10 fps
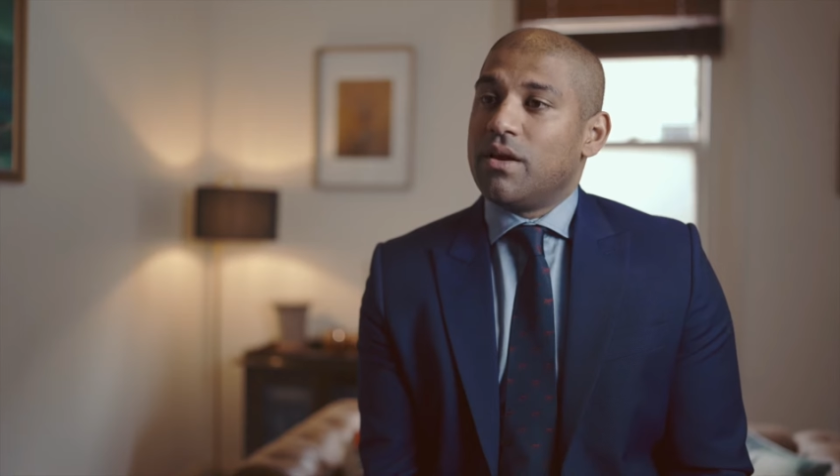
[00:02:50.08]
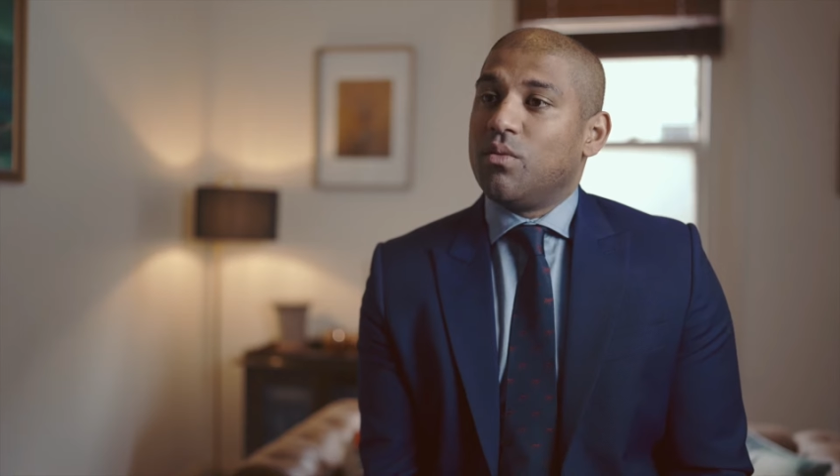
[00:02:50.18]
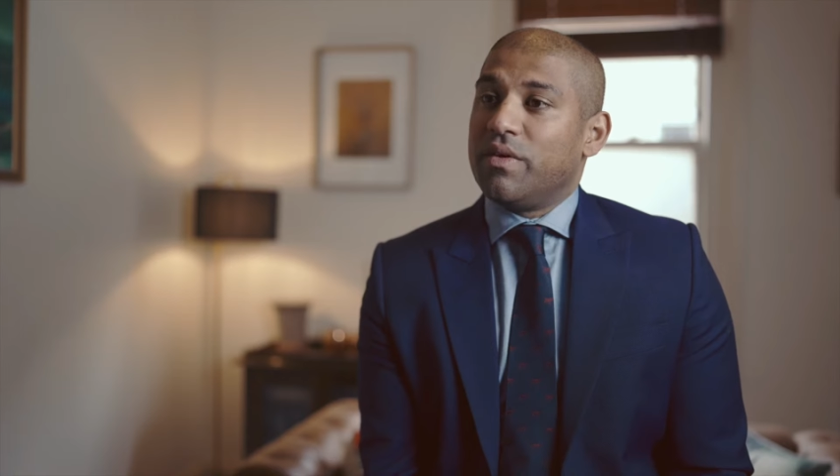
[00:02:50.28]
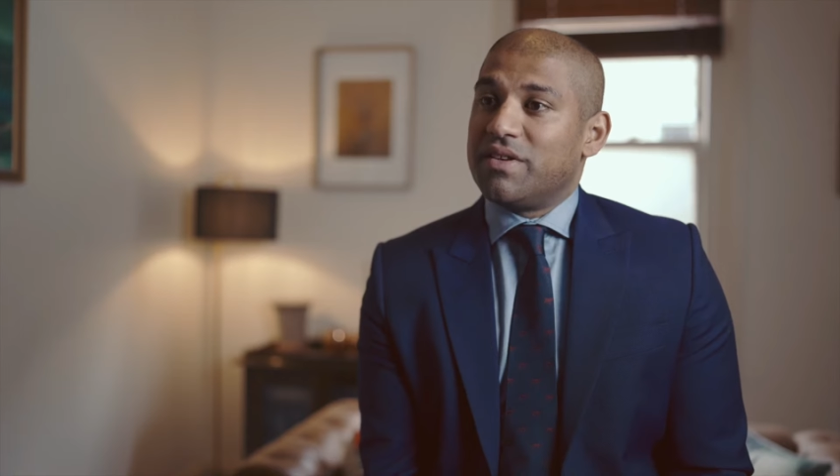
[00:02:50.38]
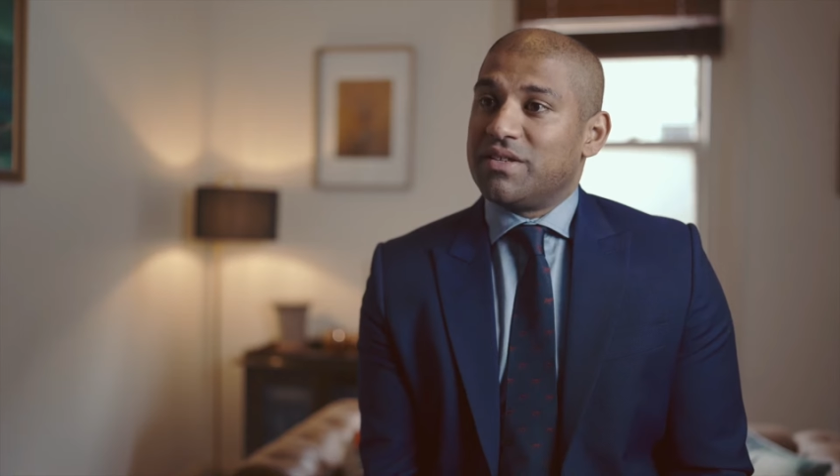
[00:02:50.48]

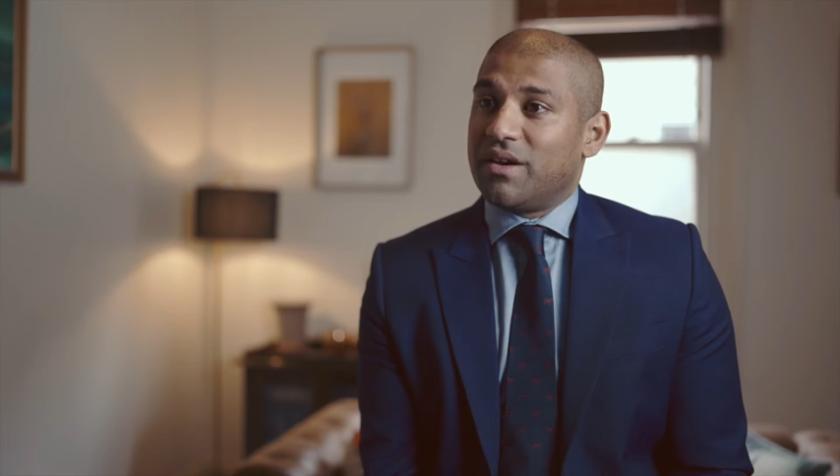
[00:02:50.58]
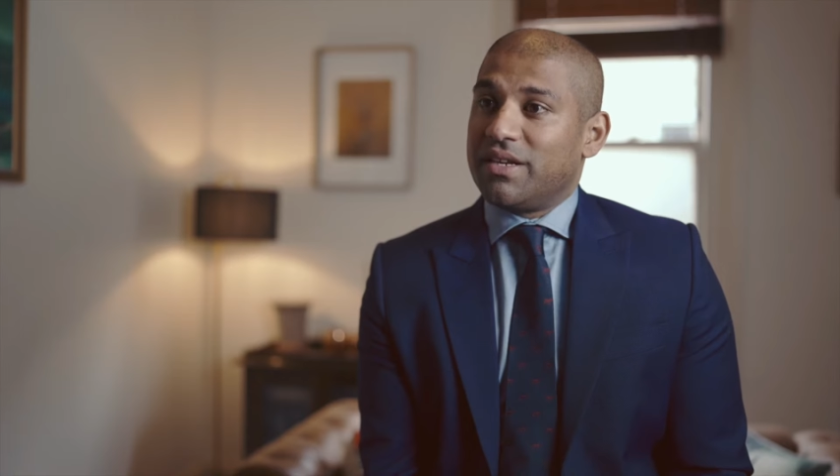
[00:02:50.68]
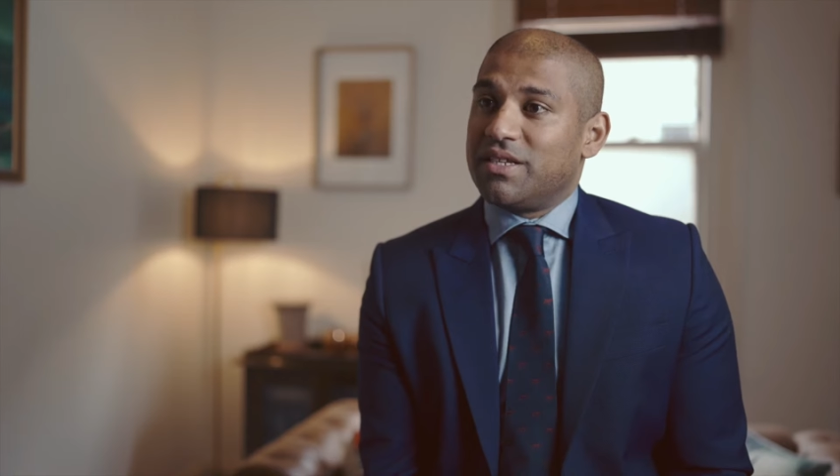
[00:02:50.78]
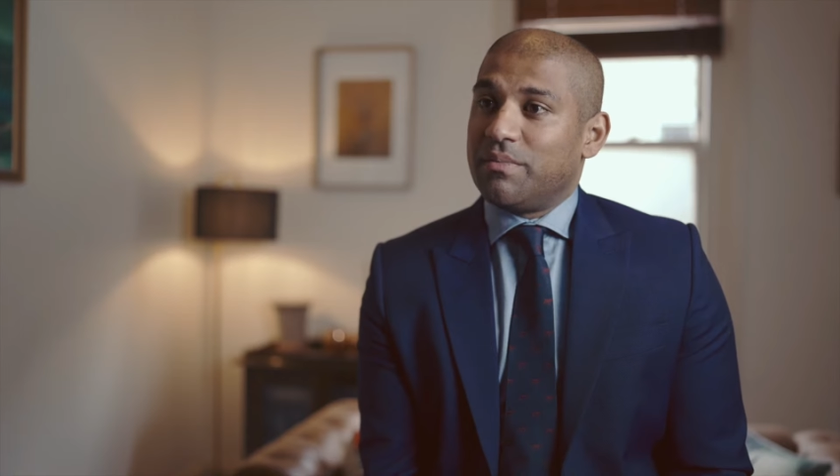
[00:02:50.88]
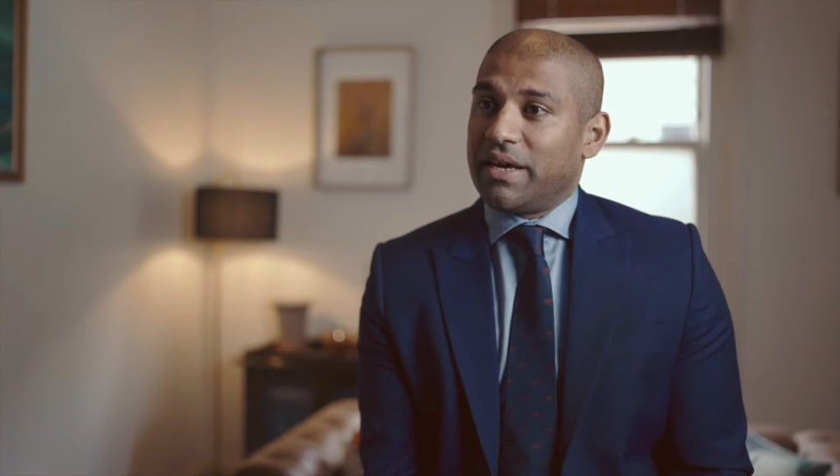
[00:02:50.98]
we've decided
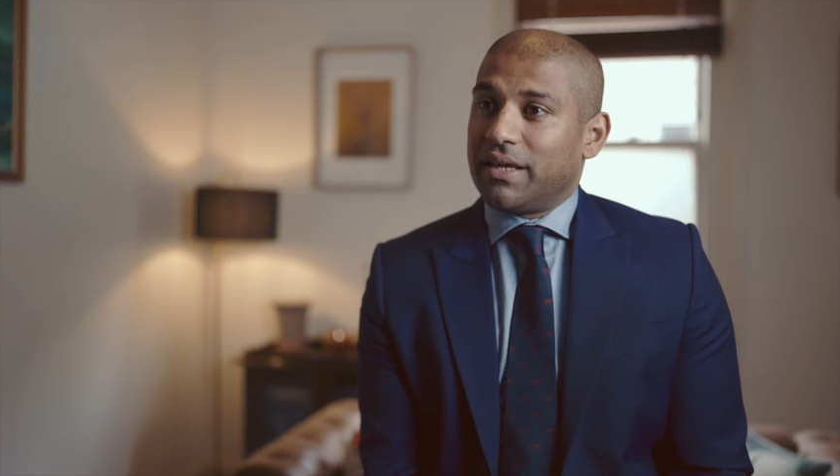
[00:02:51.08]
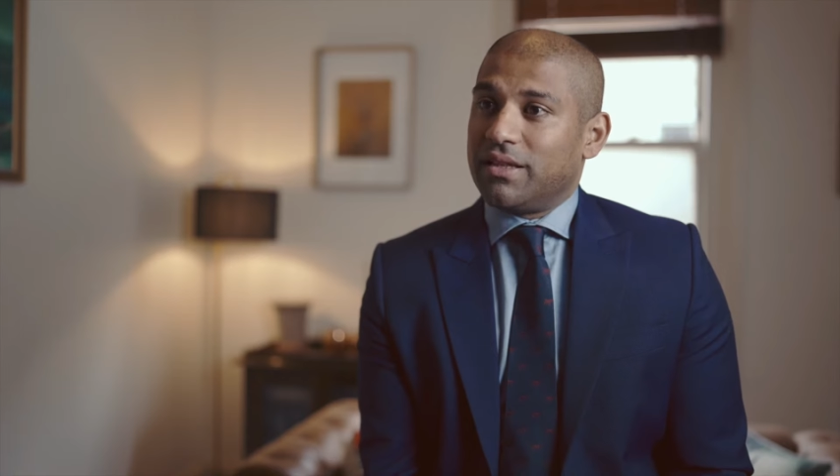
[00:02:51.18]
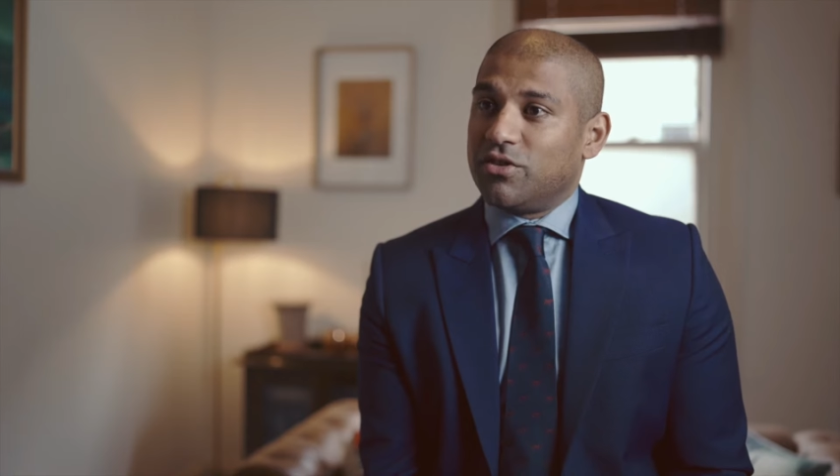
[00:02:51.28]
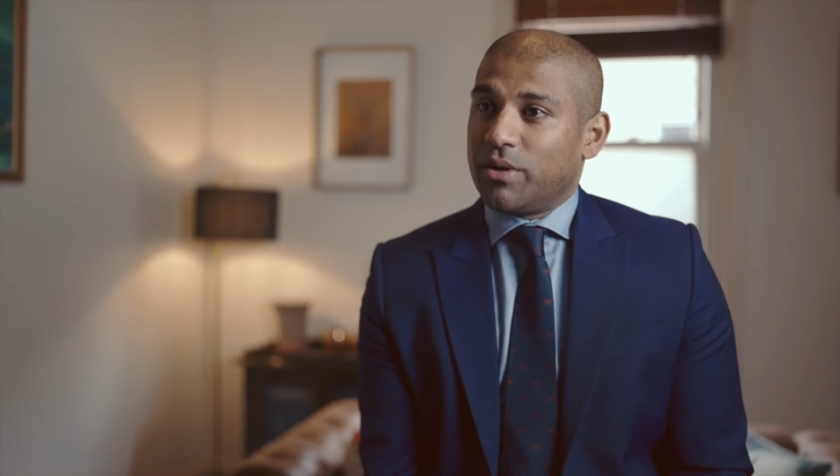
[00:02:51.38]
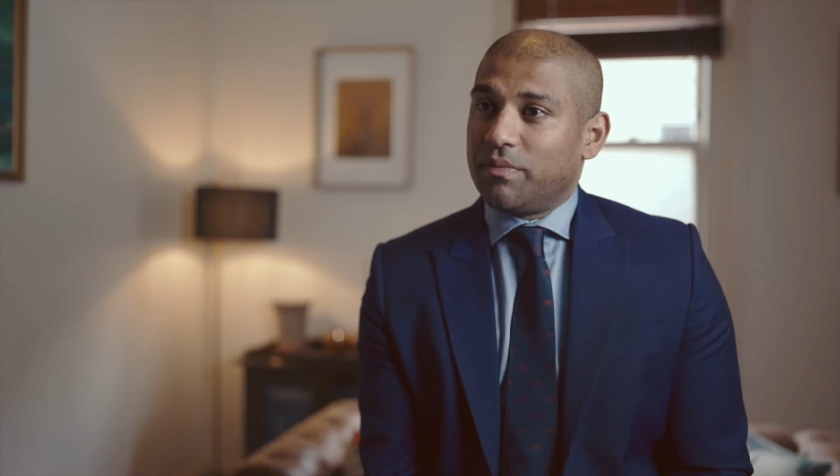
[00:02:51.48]
to make
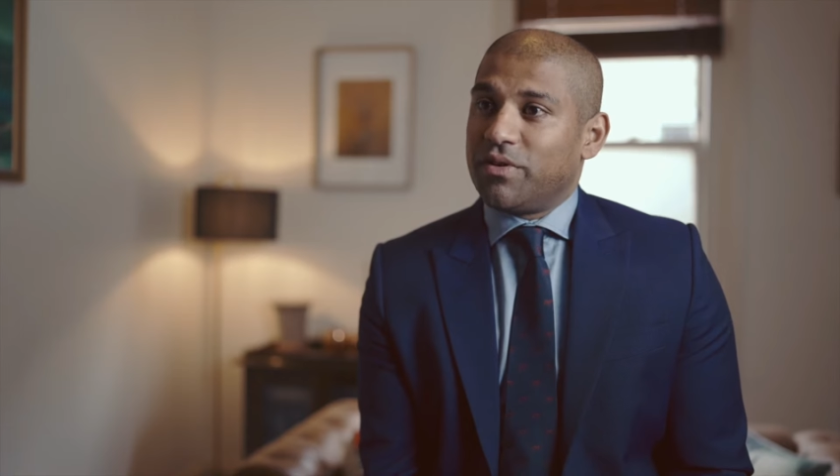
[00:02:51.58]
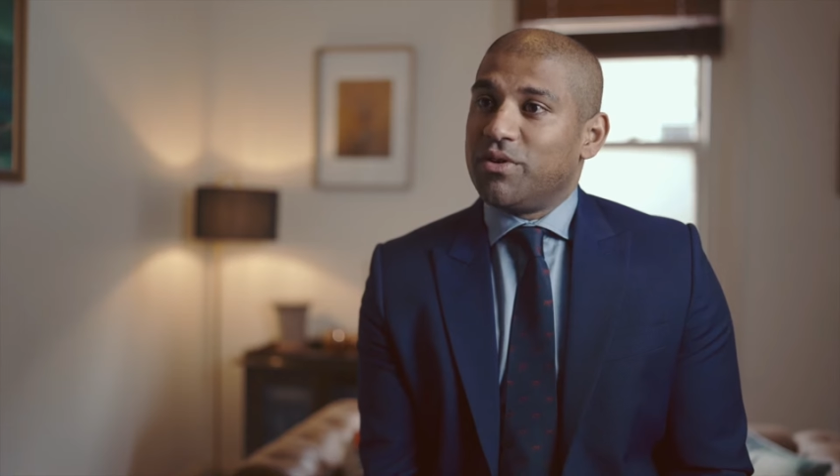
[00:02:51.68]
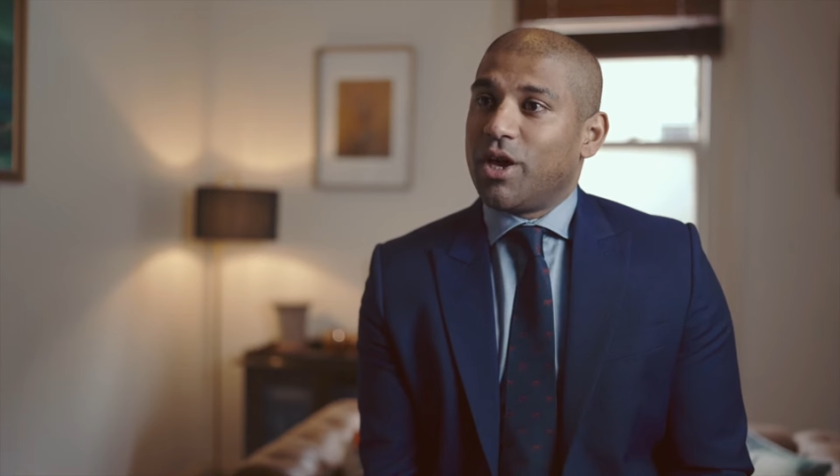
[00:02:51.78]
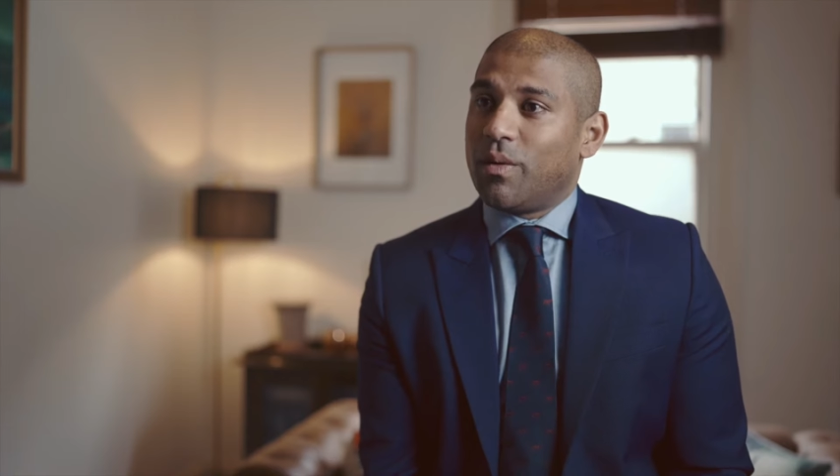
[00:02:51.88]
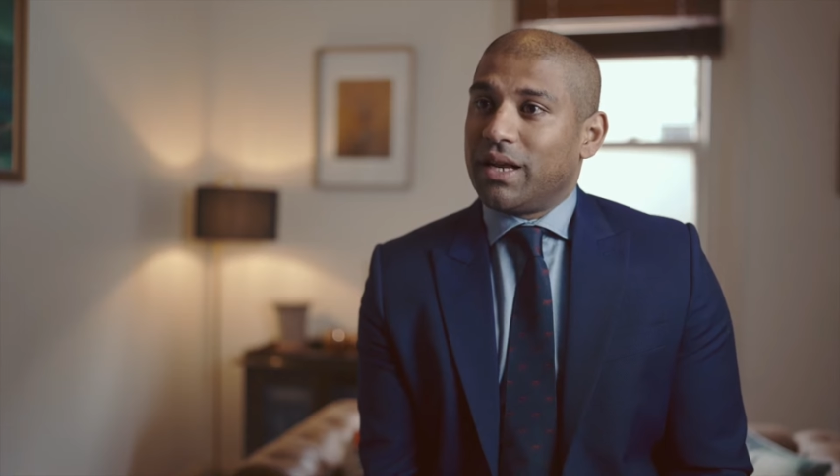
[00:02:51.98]
the trip for Hugo